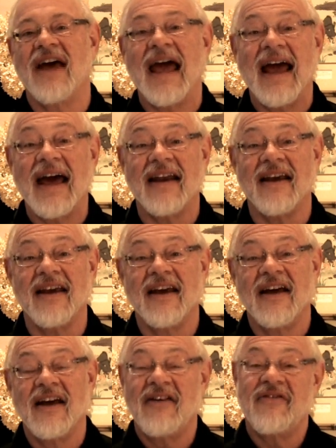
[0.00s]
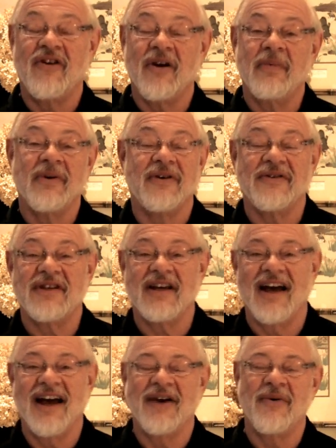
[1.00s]
ADDIE for producing
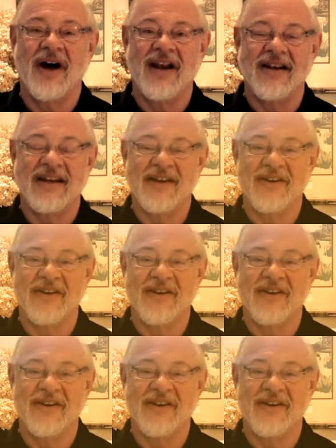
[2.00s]
high-quality